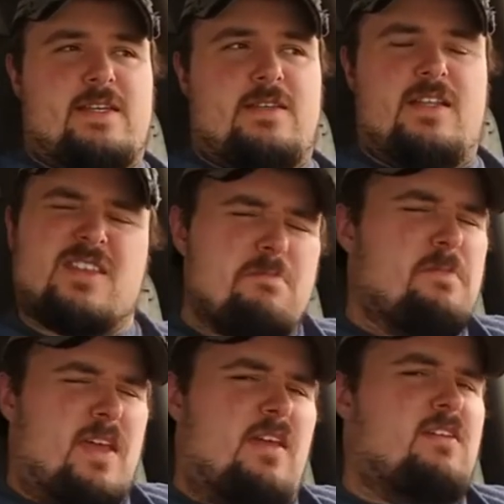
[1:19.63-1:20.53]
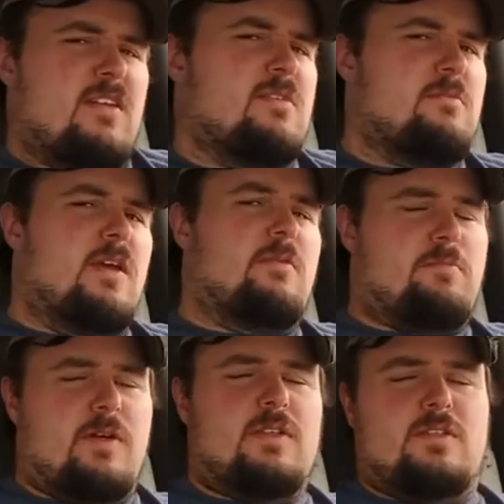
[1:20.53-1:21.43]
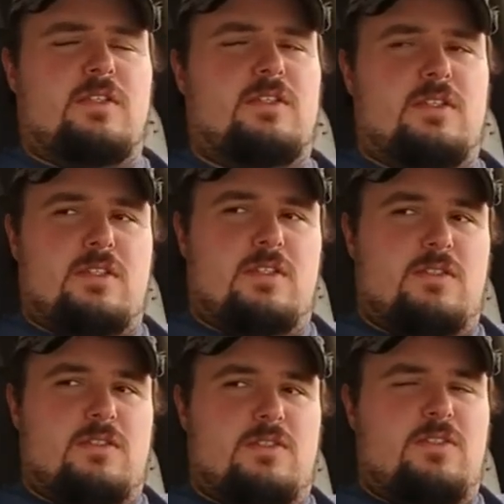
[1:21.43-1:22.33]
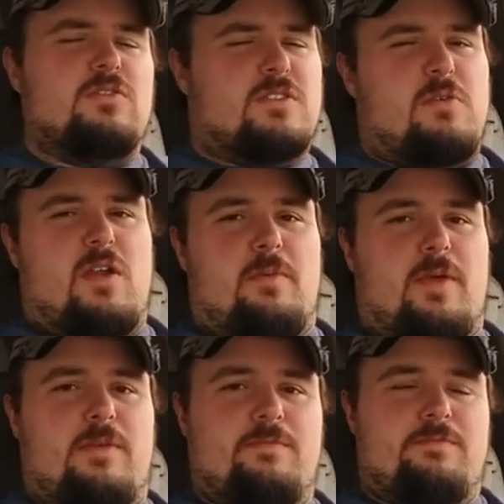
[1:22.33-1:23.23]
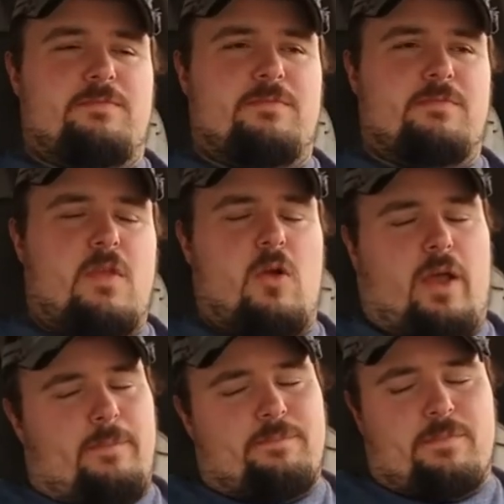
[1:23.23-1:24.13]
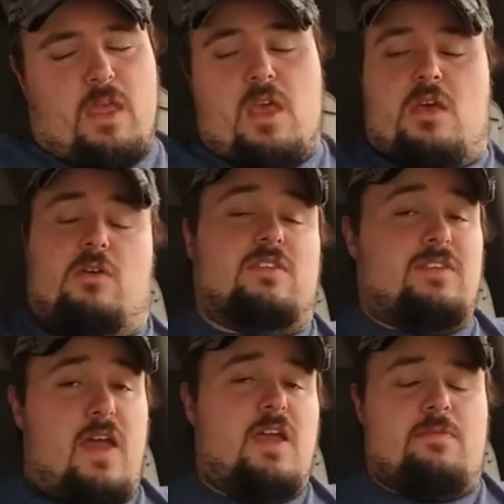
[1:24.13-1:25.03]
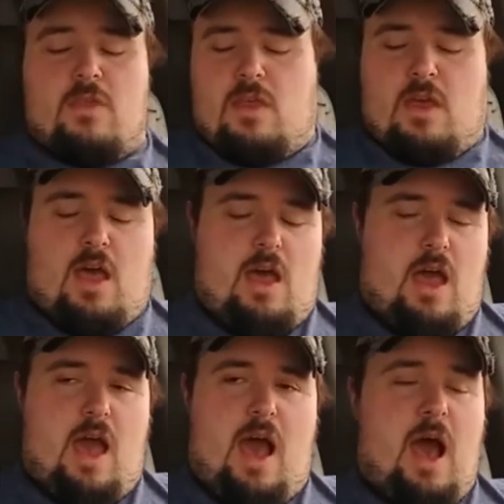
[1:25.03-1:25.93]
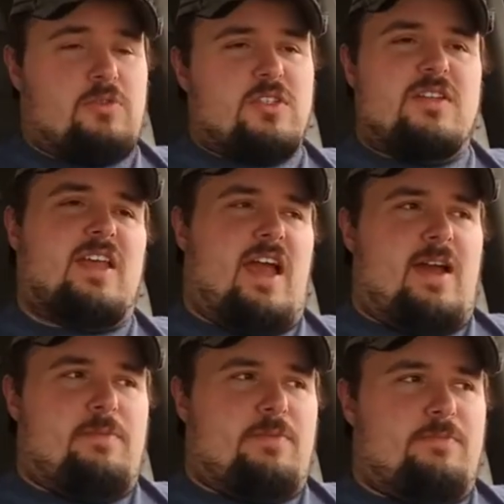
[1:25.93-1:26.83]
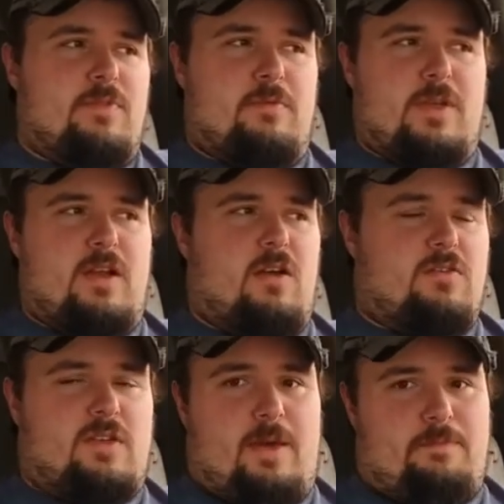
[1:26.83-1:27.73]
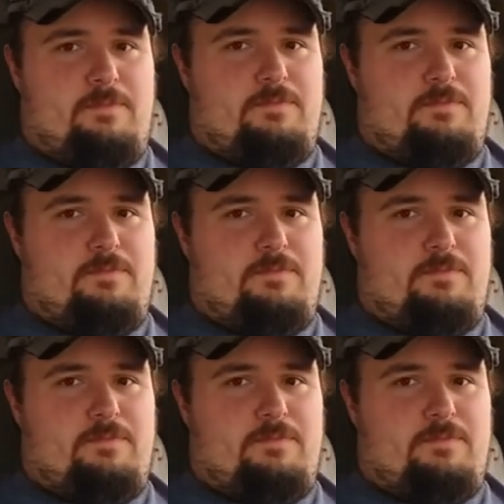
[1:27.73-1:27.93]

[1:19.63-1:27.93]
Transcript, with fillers: nothing big, nothing big, but you'll see what I mean. Okay. Well, today I was on the app, the McDonald's app,